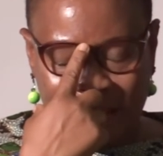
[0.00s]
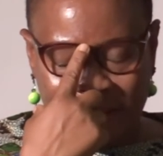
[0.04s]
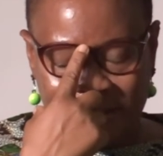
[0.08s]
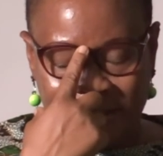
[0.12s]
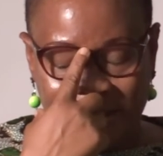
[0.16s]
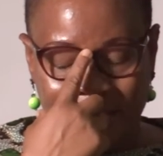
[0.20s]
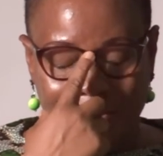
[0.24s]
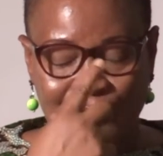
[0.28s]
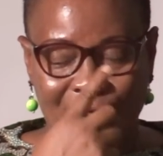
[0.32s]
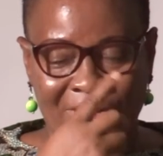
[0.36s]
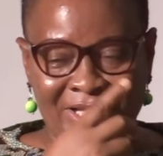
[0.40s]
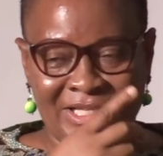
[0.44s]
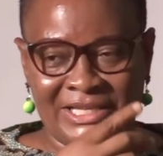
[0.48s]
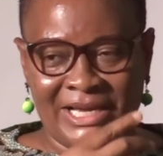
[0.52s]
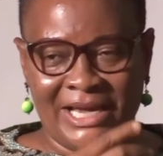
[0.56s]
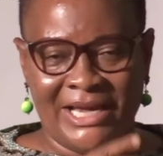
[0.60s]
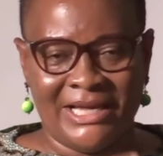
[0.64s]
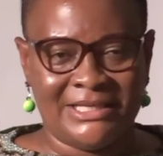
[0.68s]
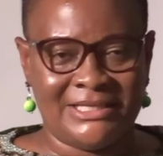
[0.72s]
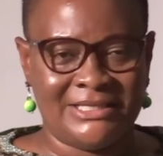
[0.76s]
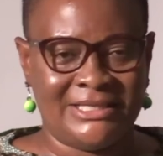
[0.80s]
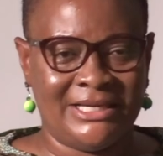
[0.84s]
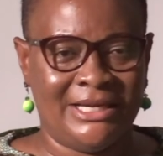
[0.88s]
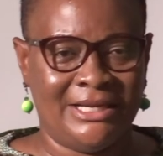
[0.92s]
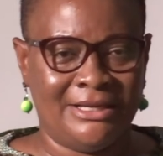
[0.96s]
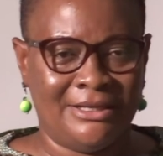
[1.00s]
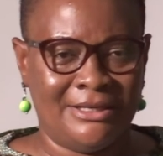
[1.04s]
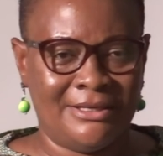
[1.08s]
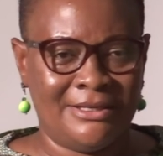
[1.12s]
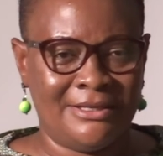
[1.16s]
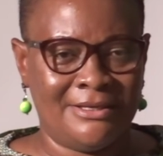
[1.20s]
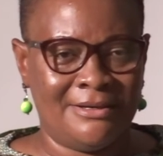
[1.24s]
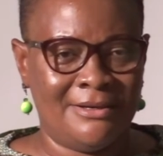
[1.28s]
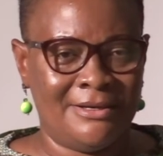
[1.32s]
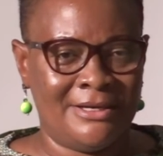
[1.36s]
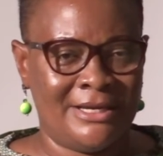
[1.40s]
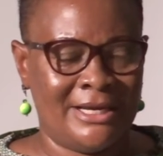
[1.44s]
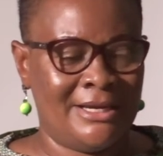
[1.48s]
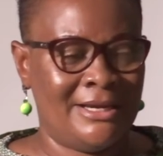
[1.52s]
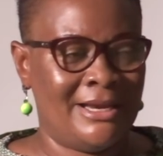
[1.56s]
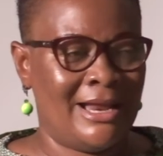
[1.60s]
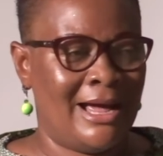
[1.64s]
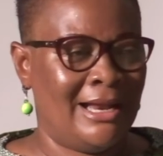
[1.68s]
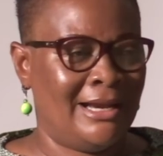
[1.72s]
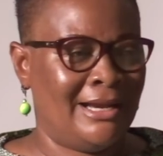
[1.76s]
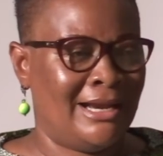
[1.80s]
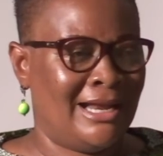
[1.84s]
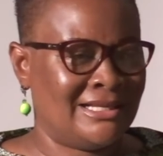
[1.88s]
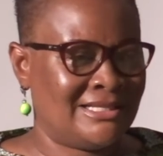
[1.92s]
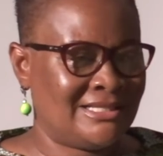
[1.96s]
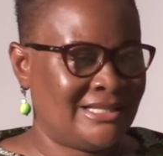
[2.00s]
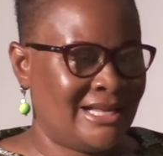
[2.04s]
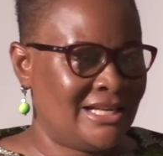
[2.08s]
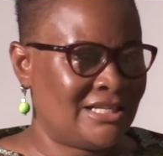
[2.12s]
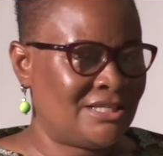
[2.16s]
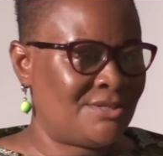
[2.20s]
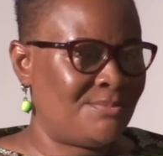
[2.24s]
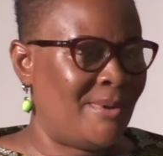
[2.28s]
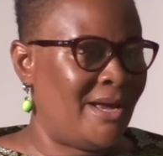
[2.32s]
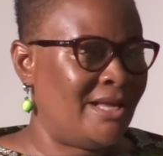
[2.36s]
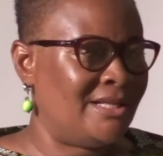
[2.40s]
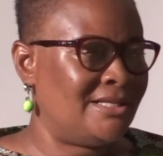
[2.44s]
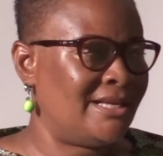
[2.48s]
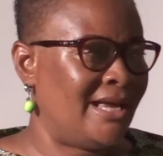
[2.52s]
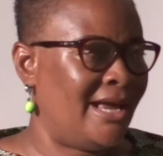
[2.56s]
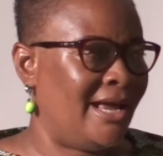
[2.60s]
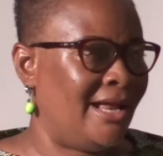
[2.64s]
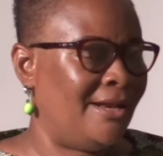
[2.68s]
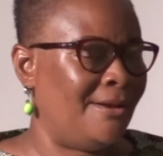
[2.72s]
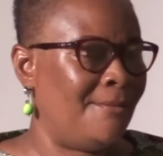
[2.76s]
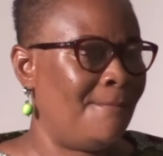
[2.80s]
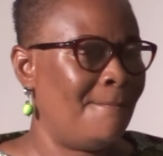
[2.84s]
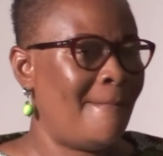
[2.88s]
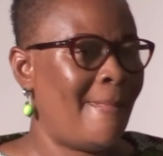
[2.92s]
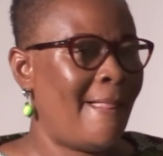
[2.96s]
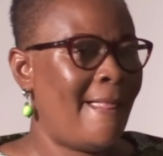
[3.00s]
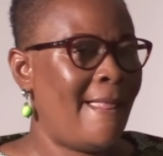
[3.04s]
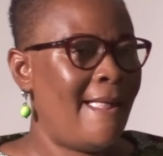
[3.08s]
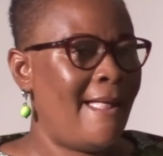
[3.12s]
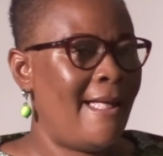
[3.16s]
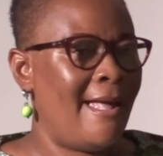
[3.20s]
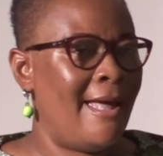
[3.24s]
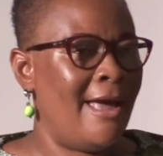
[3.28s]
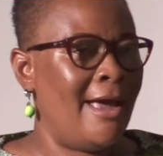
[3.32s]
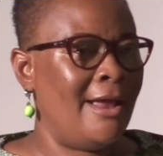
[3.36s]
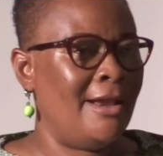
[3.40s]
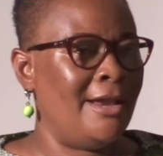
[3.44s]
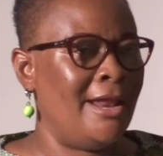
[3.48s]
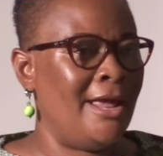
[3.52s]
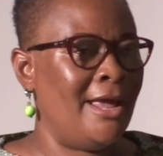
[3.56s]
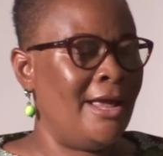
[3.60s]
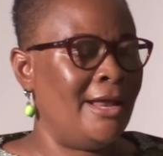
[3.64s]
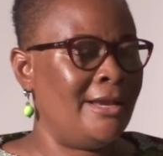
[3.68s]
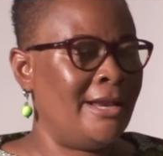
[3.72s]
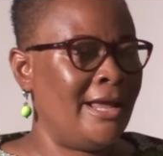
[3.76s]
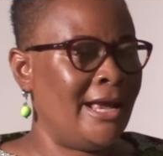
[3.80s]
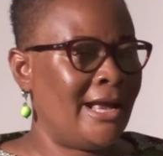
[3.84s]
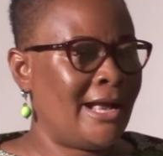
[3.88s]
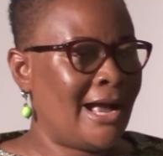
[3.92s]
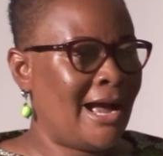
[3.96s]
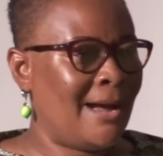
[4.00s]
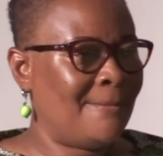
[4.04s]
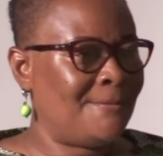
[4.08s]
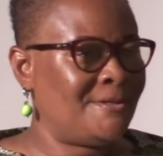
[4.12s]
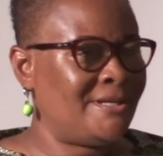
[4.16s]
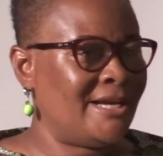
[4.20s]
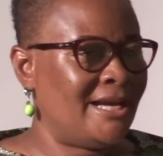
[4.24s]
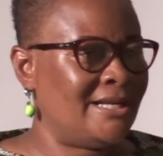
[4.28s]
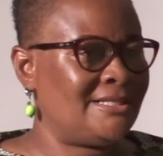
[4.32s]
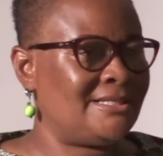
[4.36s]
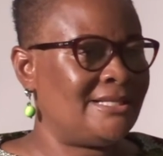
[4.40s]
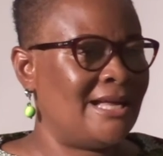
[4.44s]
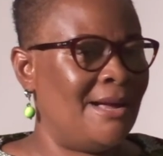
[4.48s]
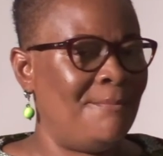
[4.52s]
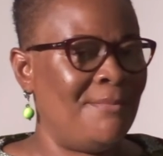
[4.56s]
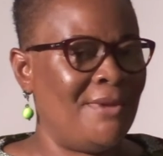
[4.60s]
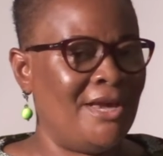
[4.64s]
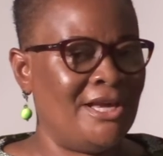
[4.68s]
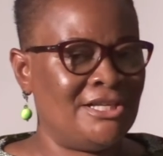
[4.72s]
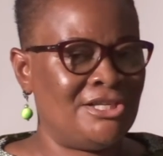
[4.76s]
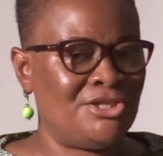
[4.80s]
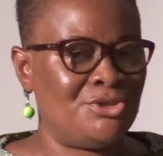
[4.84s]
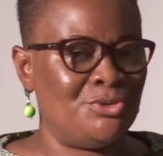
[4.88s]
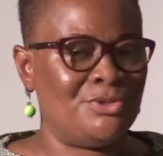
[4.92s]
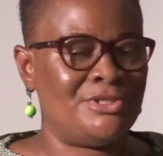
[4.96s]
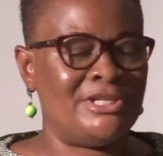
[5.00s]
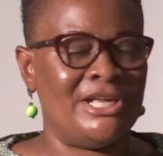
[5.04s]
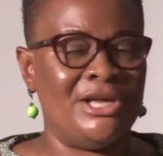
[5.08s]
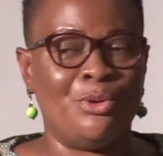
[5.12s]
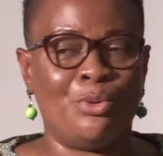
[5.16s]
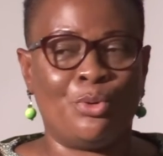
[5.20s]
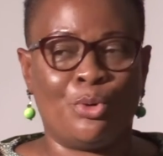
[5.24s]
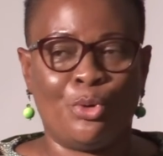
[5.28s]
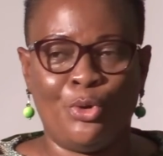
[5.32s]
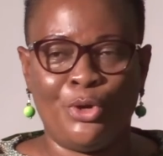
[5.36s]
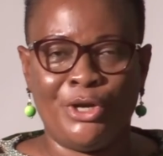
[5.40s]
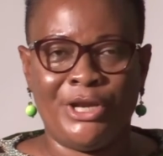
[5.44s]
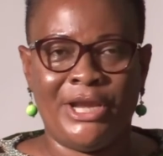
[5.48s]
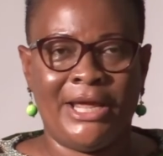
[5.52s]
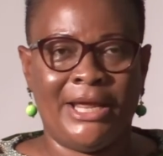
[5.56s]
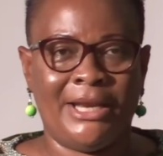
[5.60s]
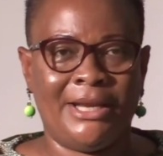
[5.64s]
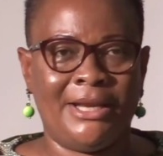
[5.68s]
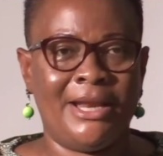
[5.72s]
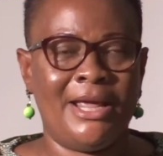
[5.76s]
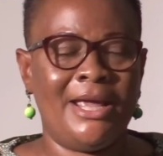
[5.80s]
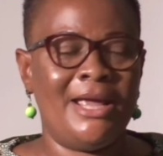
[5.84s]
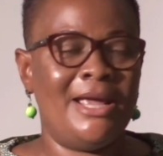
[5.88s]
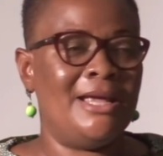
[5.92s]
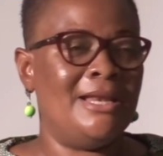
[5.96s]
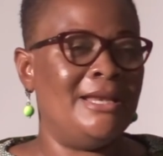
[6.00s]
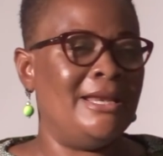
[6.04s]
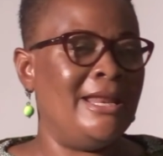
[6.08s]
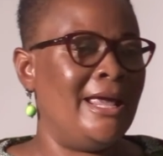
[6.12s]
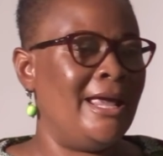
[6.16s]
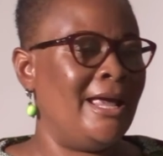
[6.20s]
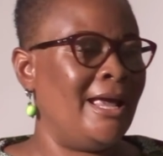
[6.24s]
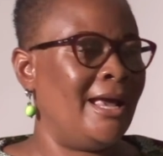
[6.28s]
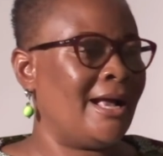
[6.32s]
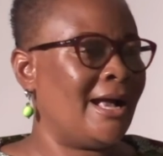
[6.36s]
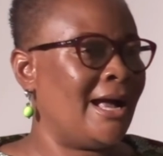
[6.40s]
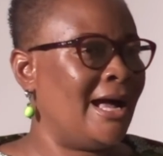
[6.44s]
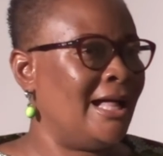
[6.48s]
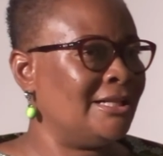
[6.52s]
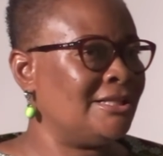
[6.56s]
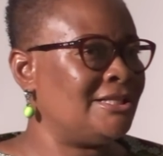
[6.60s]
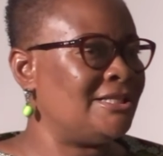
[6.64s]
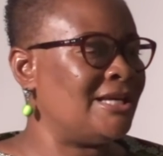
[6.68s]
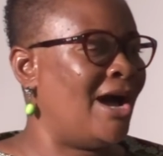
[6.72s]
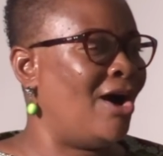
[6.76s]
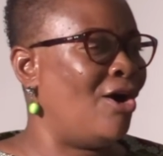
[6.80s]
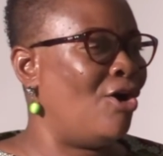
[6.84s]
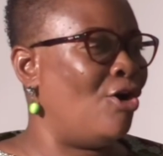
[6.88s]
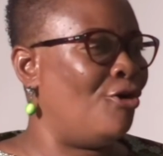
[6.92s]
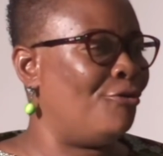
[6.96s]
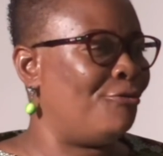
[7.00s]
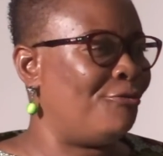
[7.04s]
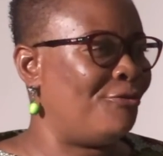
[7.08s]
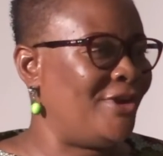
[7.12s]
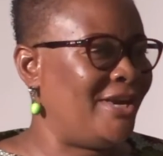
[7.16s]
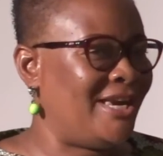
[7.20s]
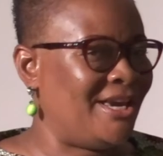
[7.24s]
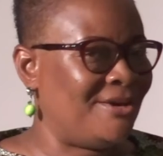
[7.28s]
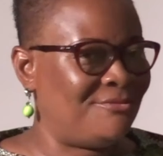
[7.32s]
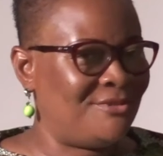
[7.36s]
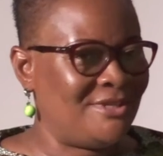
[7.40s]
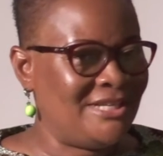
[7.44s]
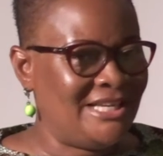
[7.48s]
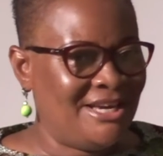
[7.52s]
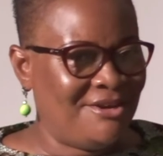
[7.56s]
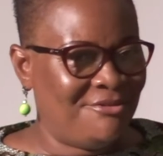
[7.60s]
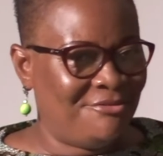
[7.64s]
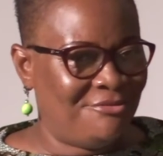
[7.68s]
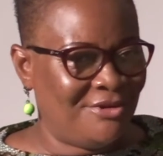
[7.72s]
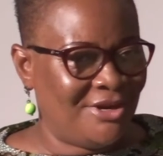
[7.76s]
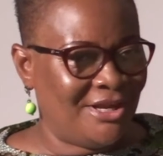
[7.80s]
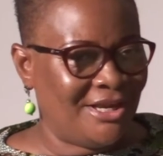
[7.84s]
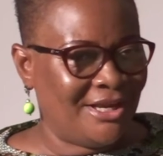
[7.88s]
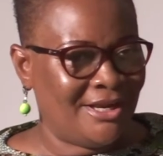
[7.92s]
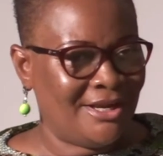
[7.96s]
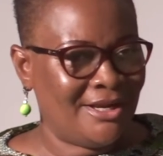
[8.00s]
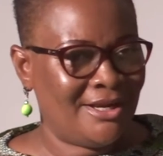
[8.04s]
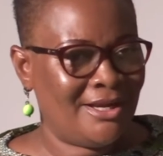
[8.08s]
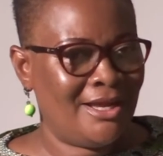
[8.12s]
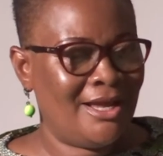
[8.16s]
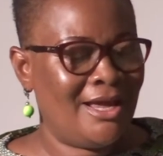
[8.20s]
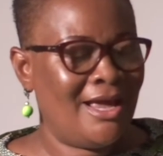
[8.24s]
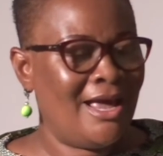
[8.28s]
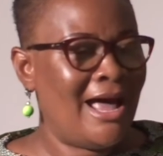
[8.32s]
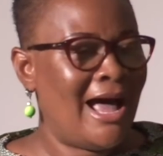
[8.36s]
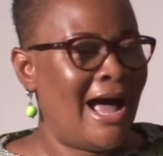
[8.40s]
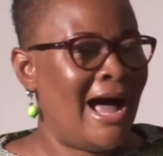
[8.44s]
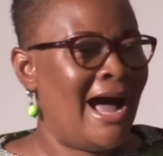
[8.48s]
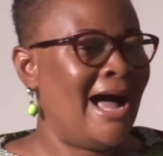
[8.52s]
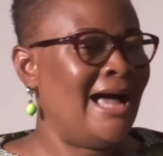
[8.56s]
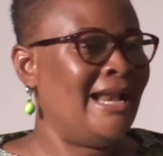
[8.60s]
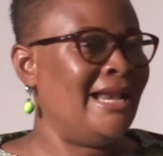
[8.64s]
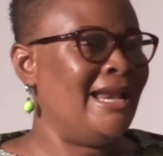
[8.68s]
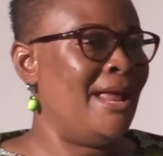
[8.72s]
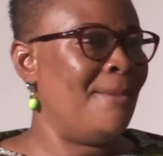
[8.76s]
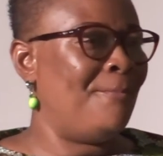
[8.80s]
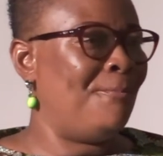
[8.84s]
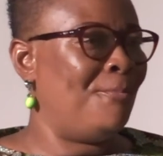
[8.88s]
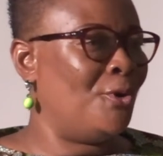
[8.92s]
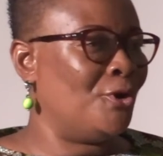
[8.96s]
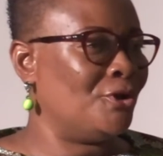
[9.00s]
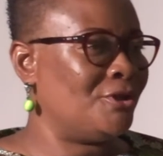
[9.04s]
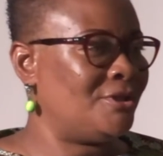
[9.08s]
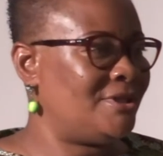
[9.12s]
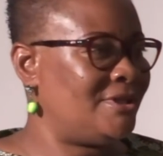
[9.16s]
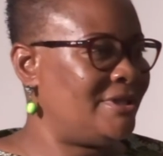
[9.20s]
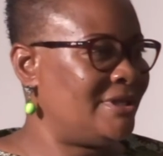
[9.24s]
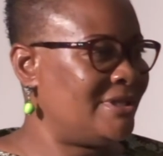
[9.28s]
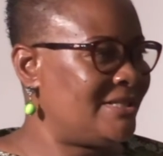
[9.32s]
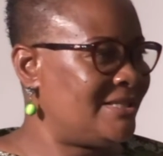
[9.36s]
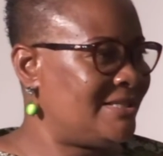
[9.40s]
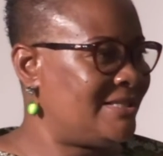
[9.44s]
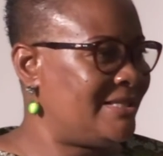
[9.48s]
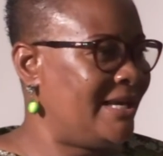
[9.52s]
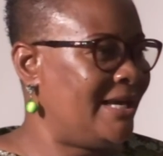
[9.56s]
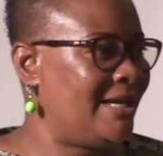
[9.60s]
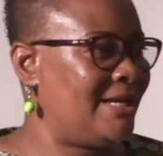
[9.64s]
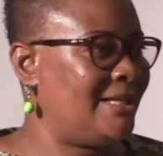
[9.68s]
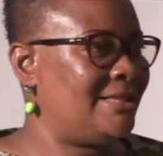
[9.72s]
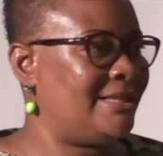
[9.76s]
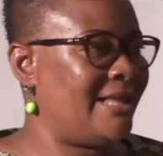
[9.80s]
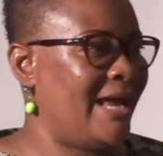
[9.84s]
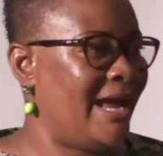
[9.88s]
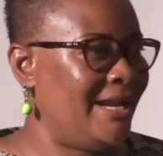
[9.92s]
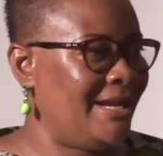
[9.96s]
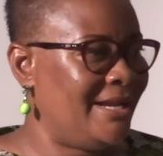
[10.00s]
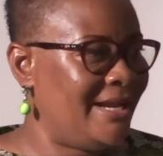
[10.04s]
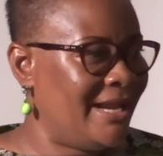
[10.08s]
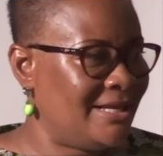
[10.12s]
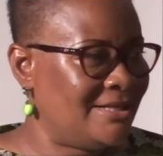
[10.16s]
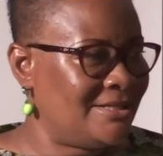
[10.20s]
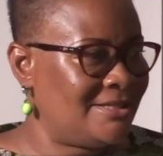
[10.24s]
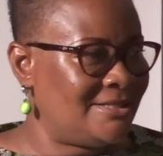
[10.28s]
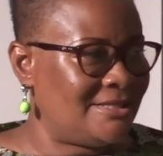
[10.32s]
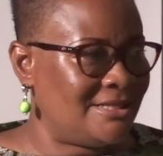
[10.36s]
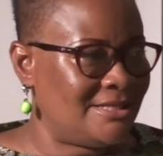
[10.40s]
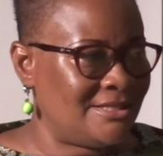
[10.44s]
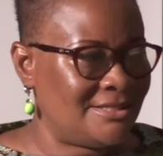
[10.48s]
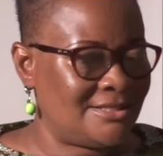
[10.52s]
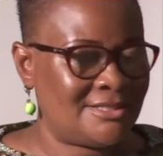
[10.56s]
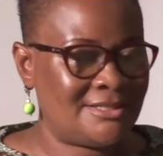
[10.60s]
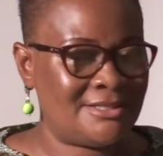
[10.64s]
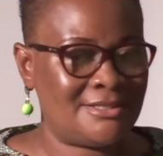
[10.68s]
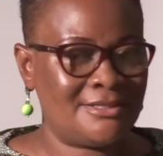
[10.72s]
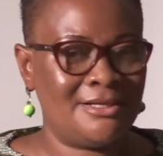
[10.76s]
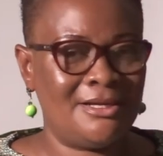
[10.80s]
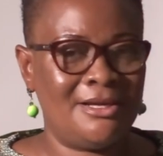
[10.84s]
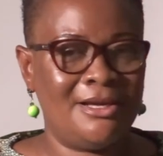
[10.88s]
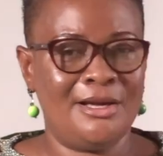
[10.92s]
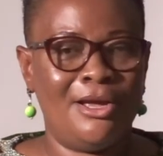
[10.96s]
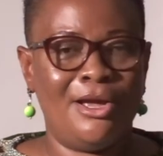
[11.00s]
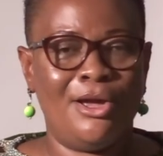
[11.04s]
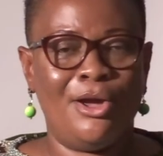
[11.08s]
think 2018, did an assessment and they captured some issues, including the culture of gift giving and nepotistic tendencies,